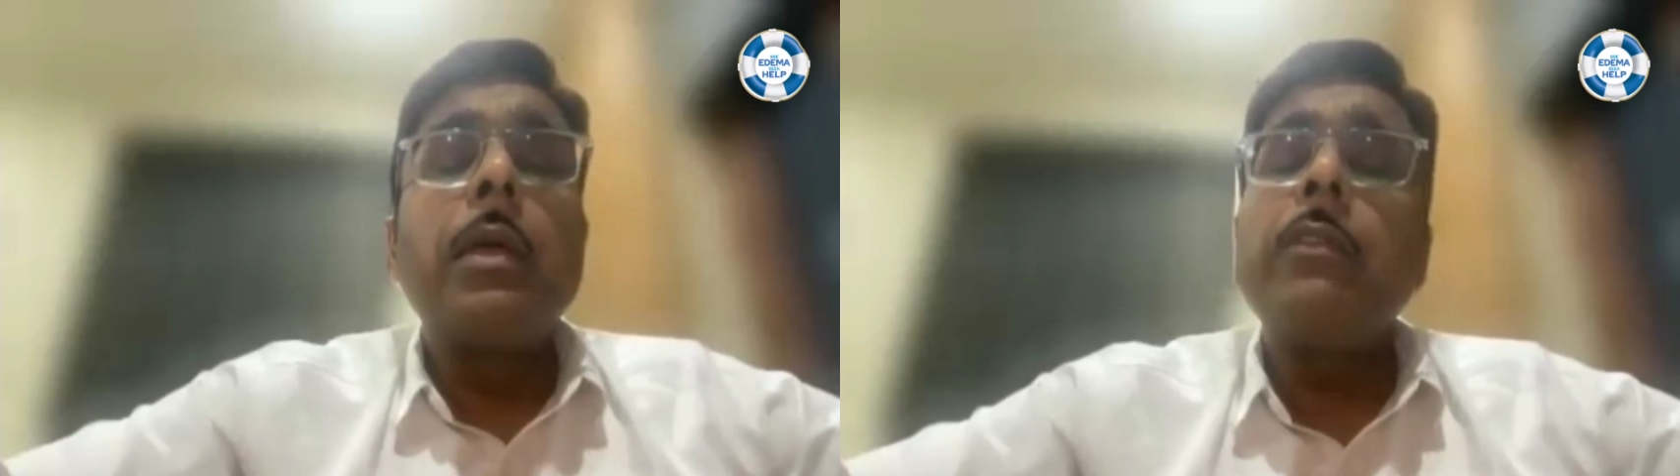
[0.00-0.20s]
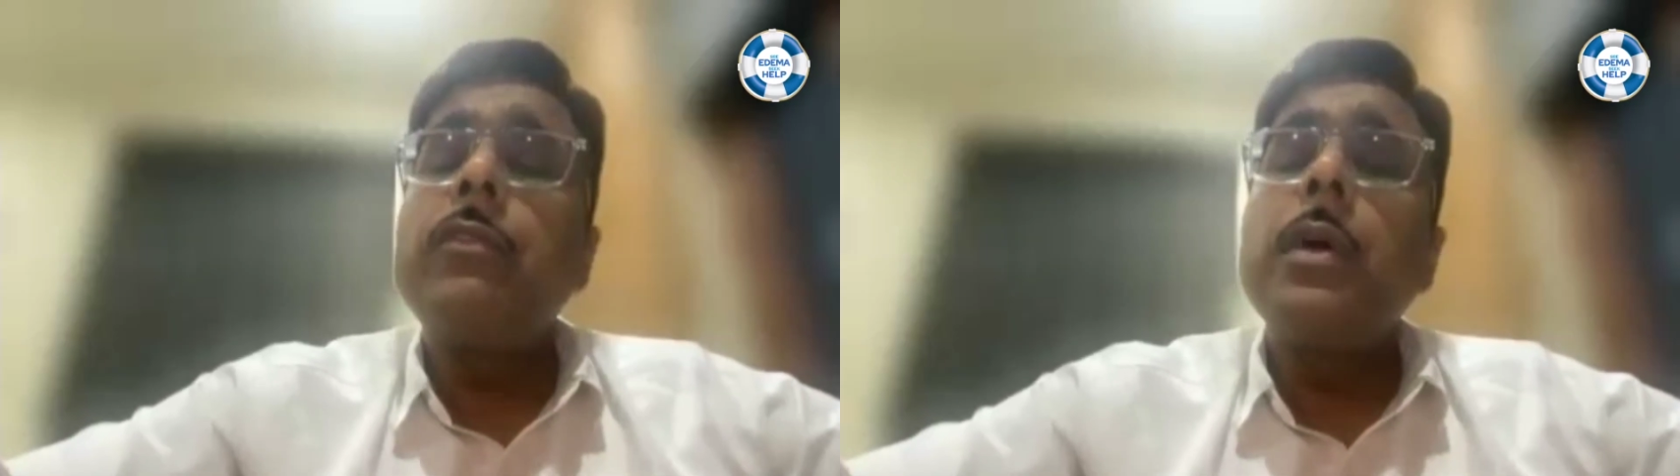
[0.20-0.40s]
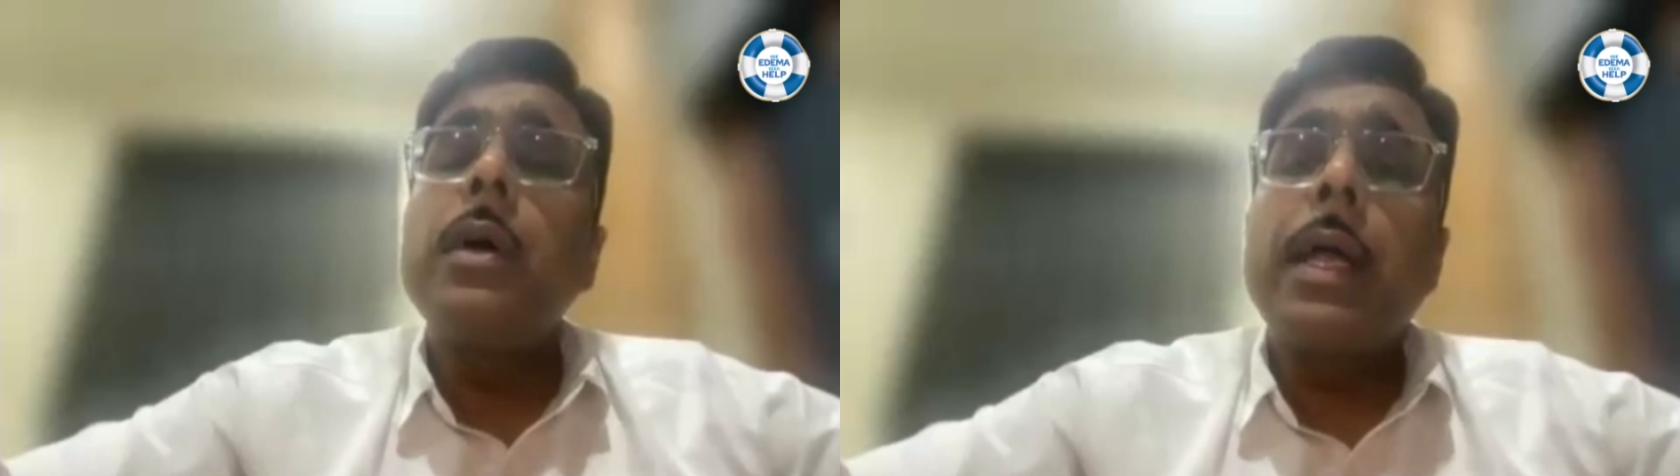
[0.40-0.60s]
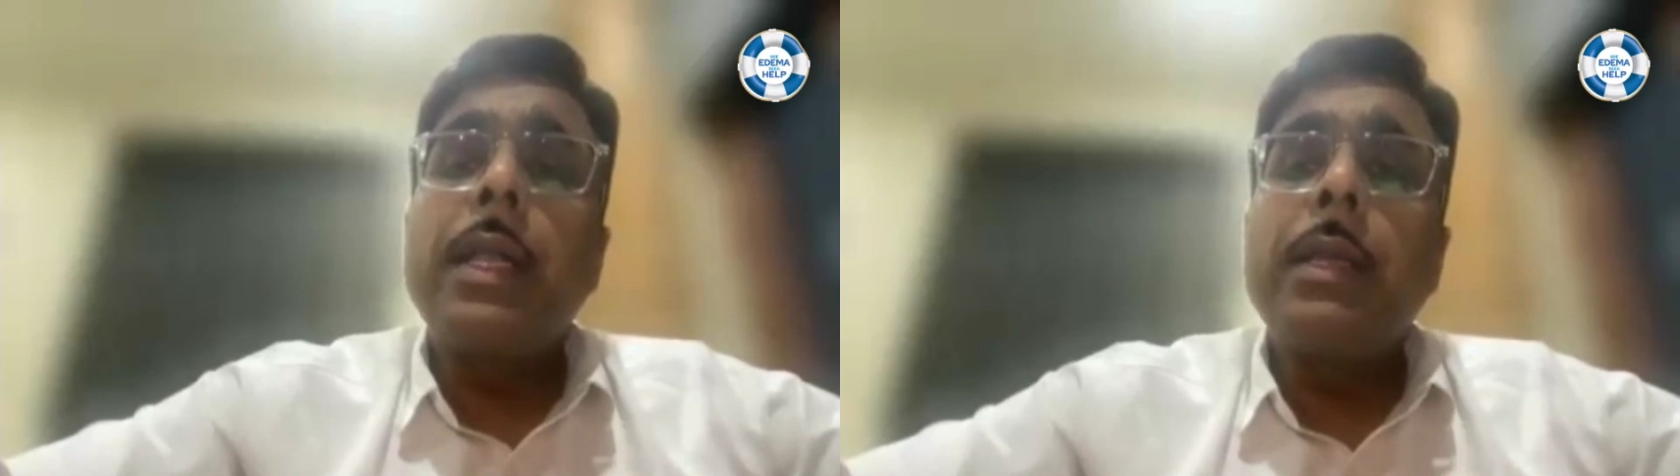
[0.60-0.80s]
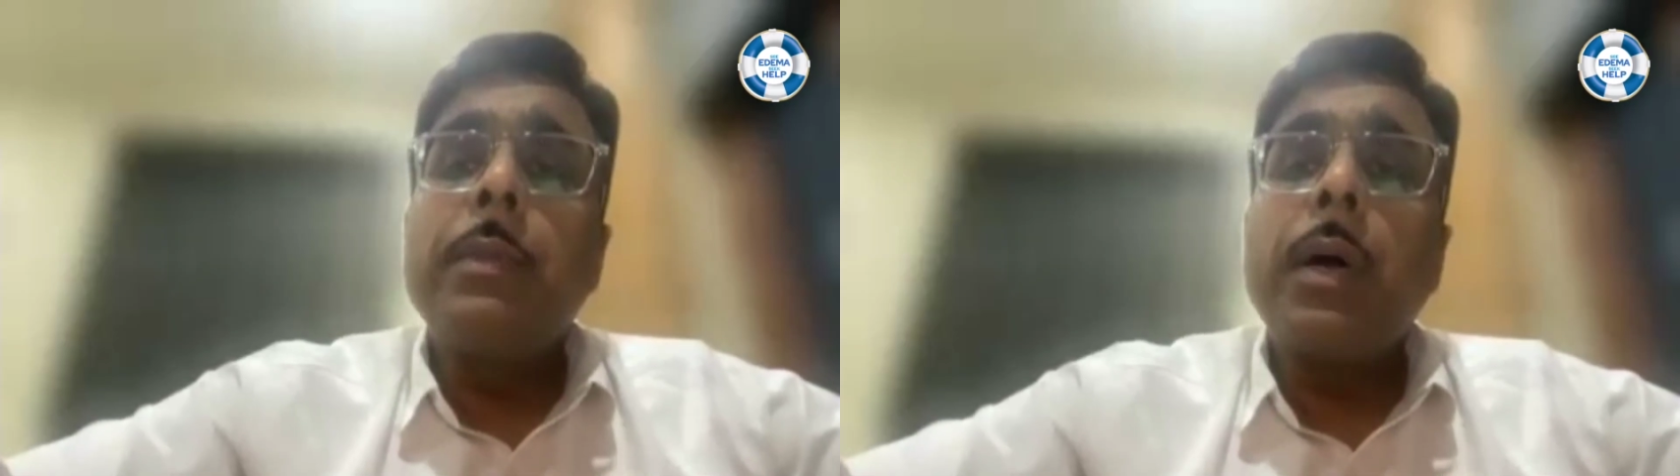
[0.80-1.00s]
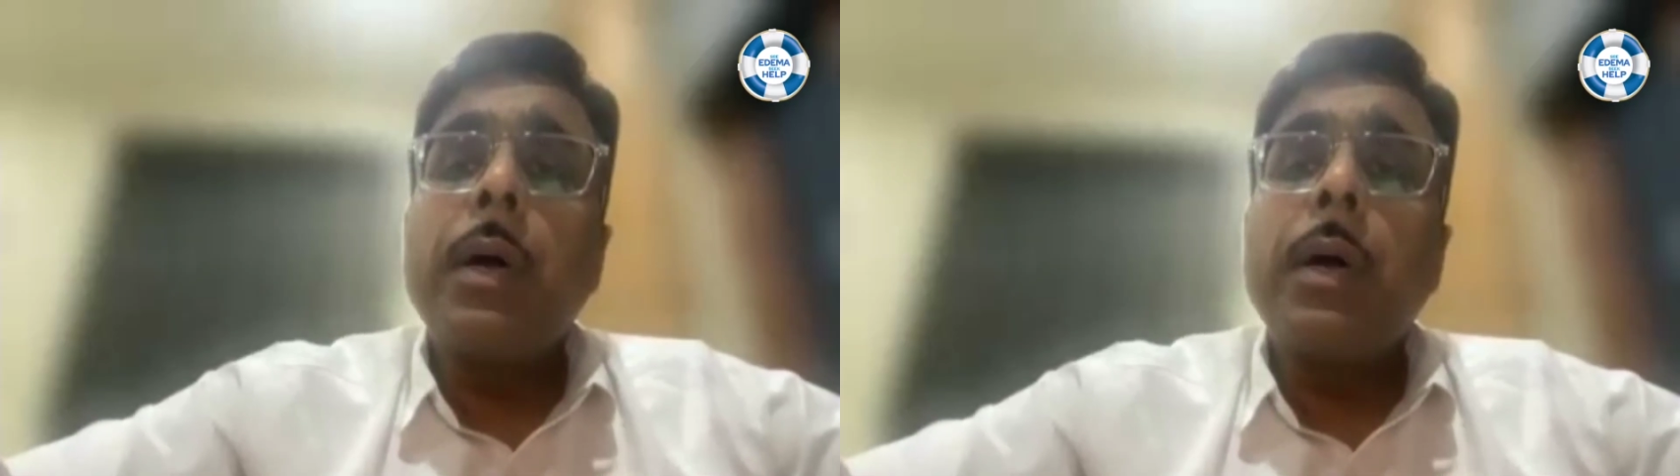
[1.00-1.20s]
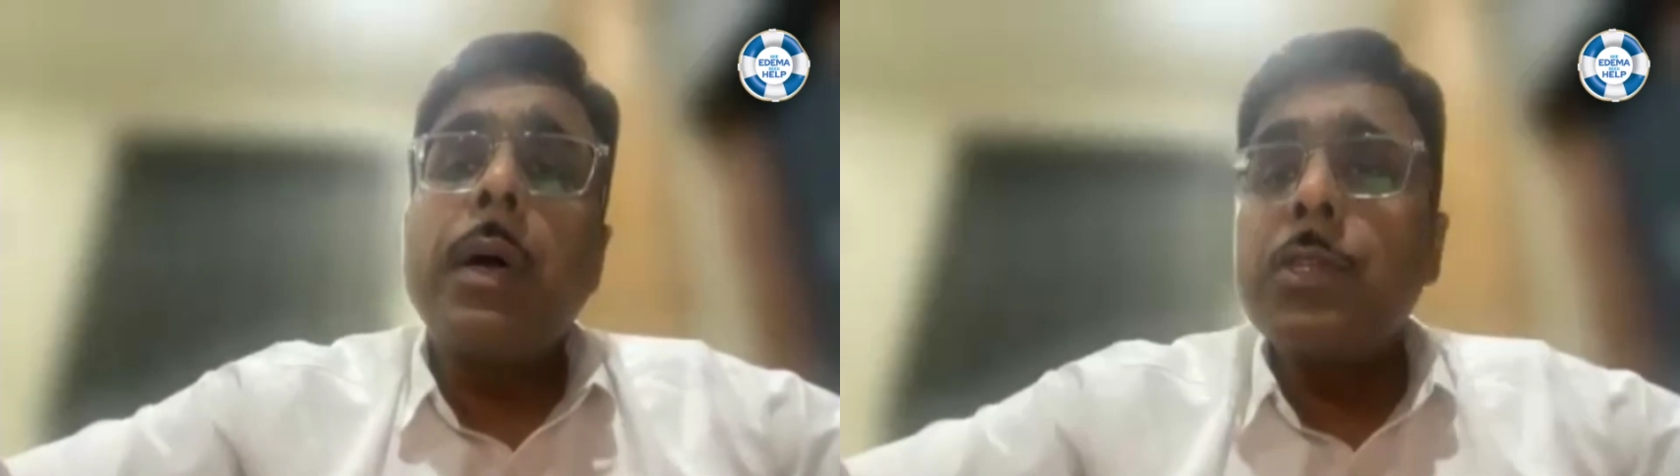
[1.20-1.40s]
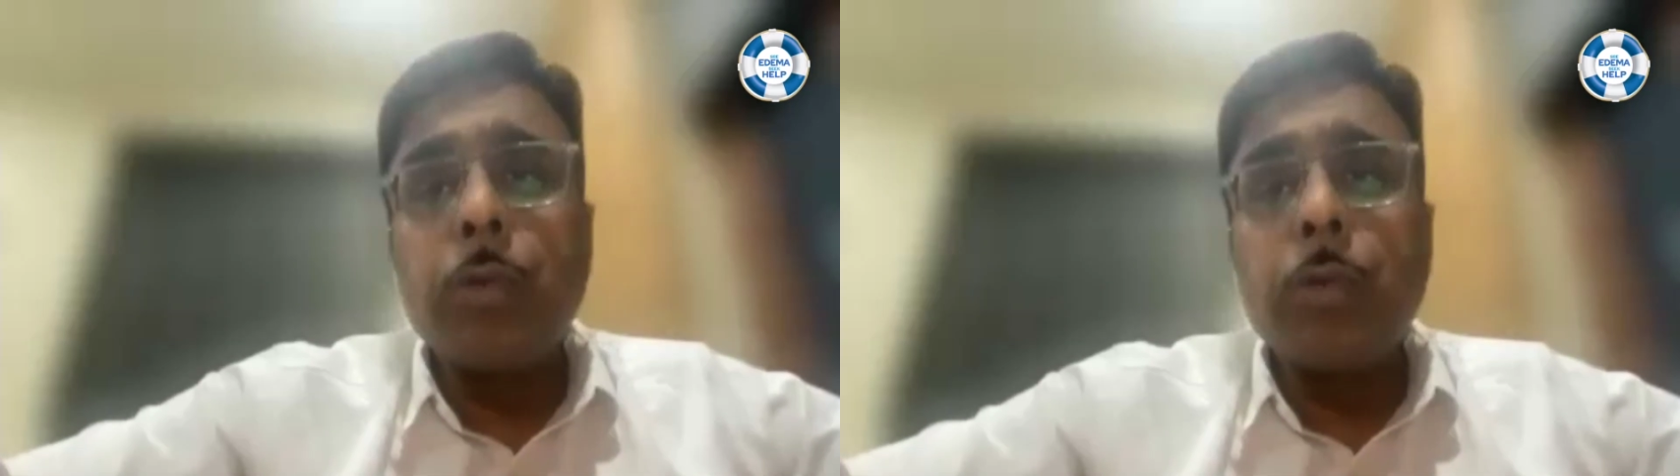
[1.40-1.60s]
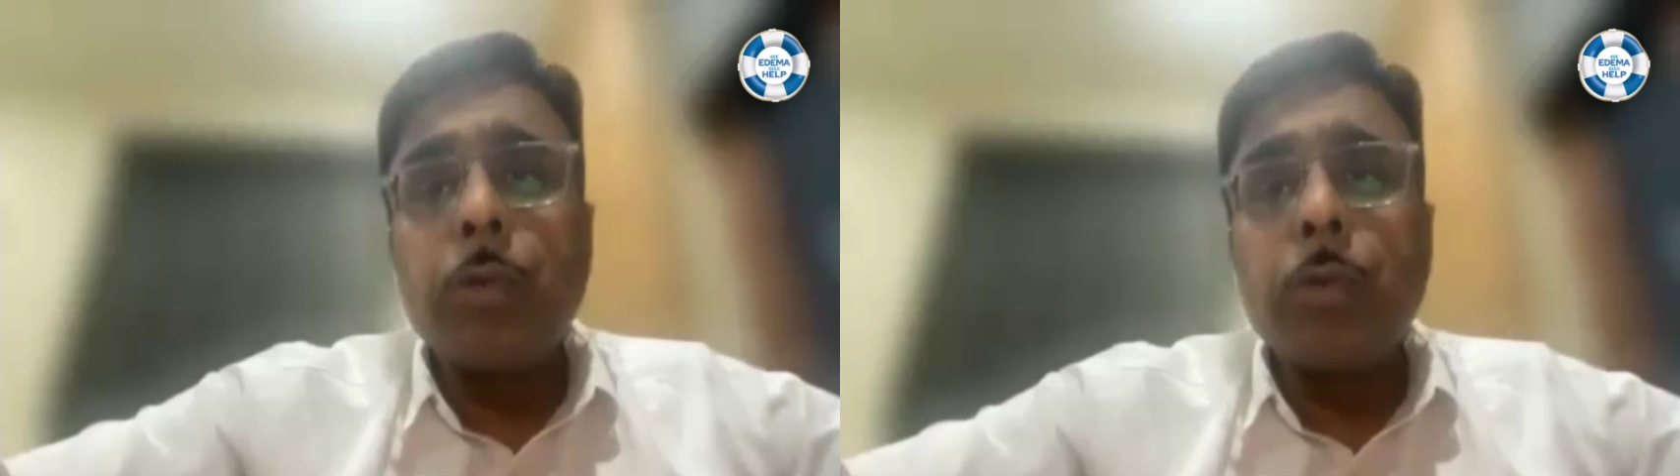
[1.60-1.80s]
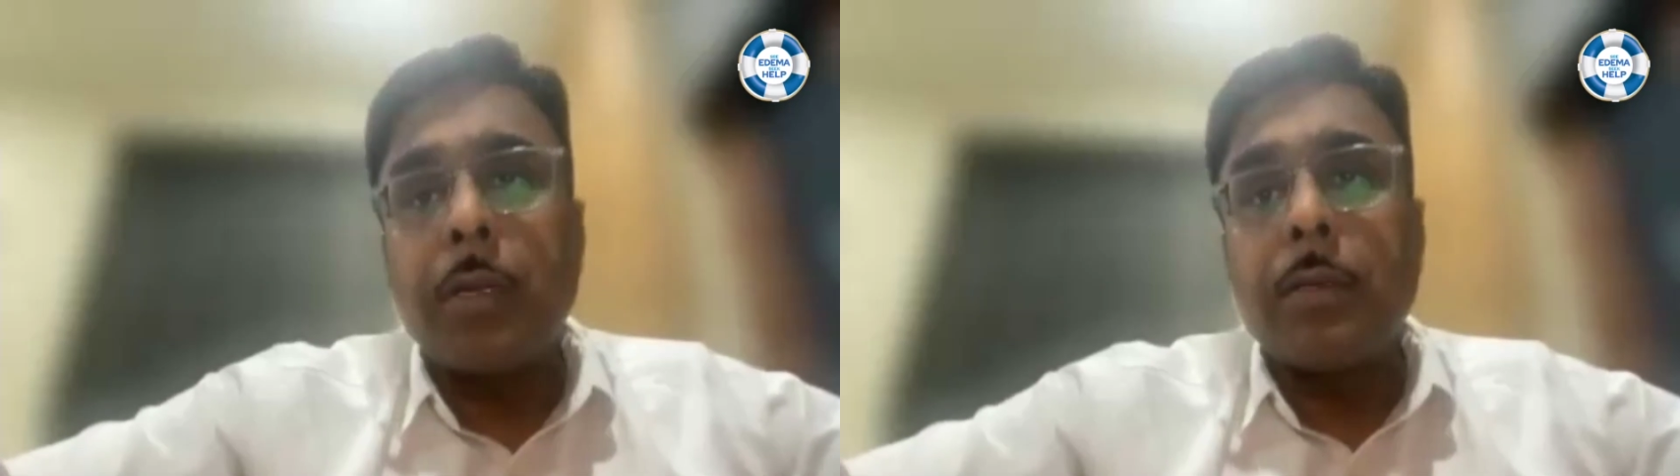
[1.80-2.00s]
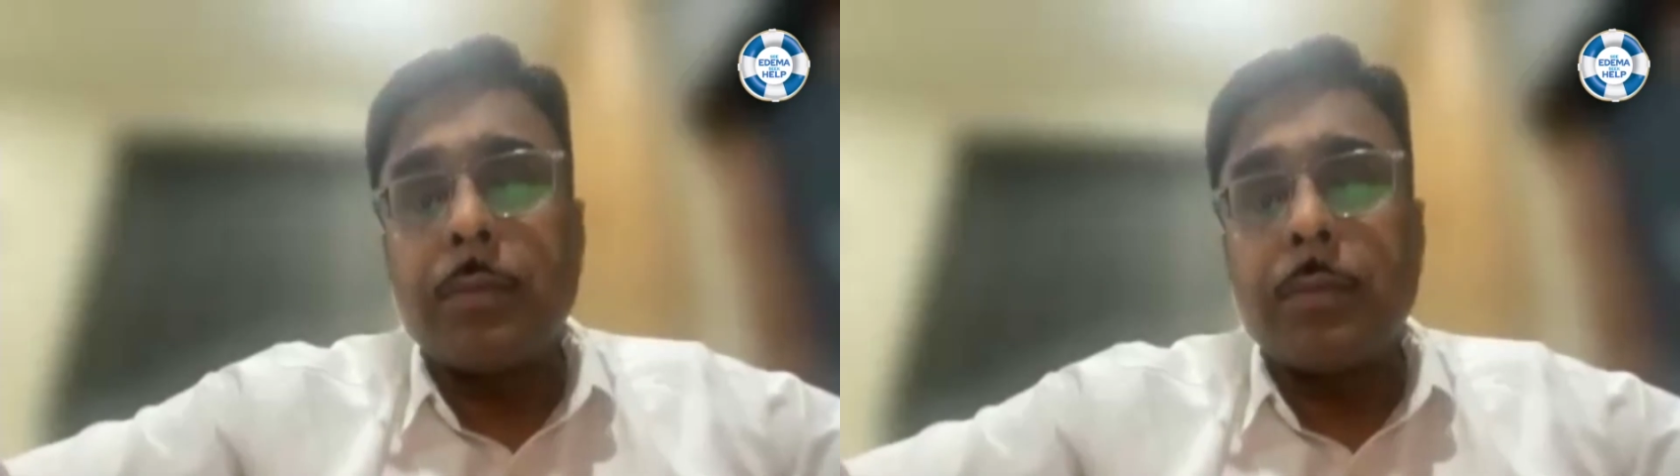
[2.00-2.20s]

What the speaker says: If the edema is unilateral